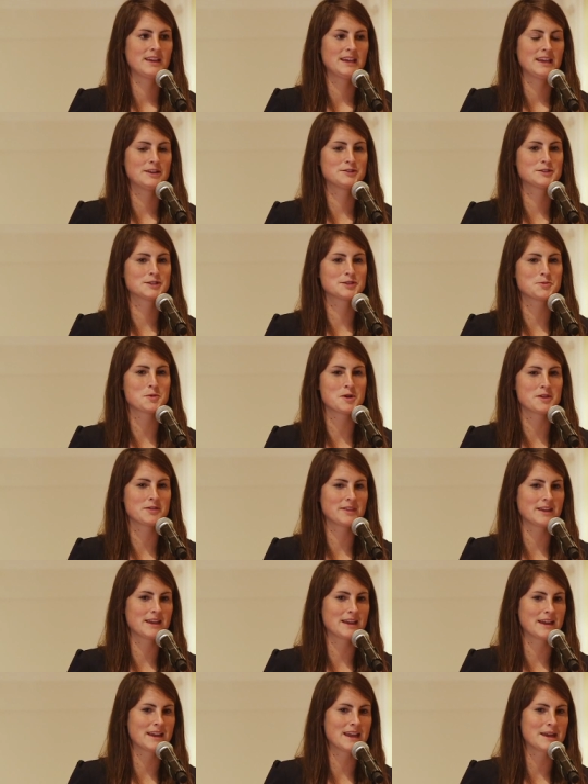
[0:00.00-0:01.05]
It was the one
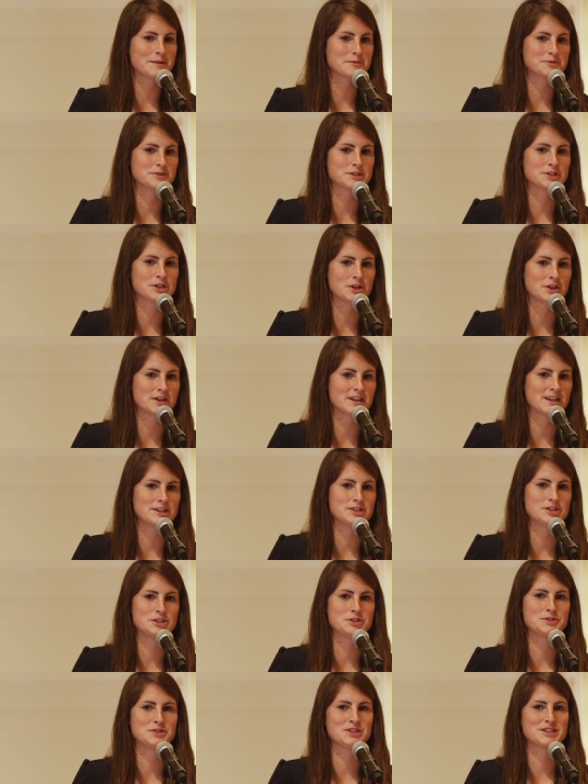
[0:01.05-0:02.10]
thing I kept returning
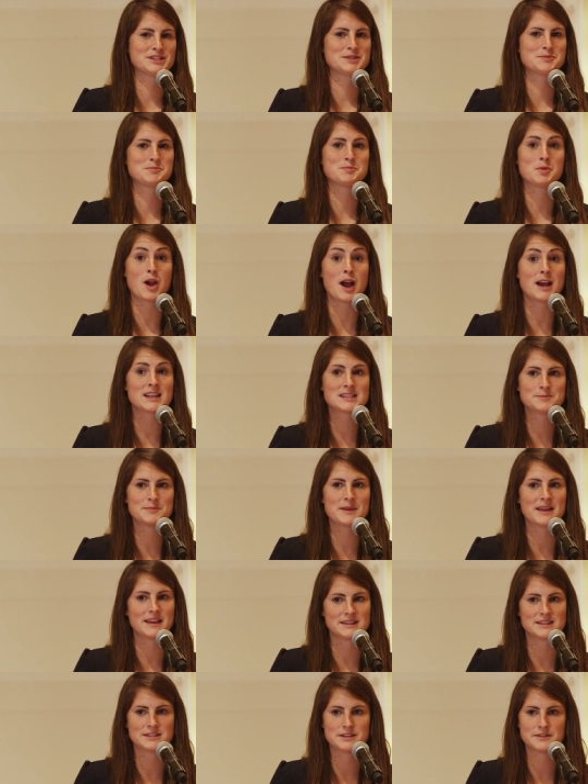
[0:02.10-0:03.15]
to, just the
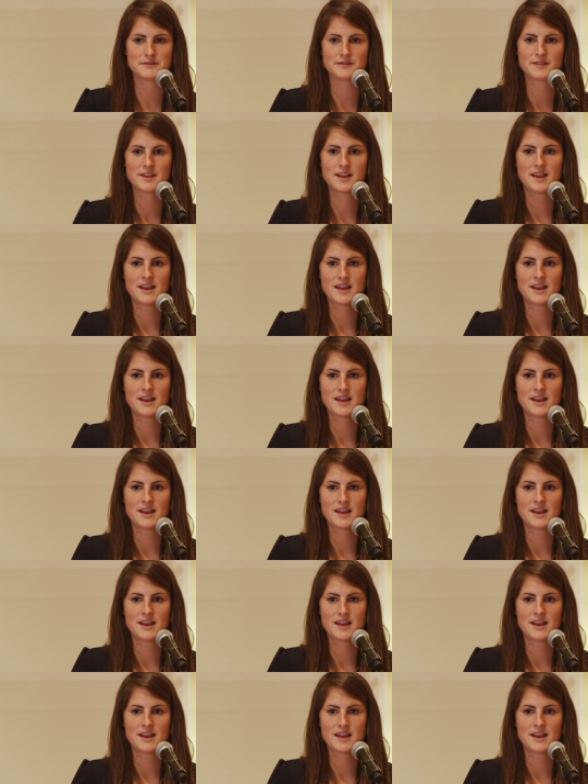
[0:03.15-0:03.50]
prospect of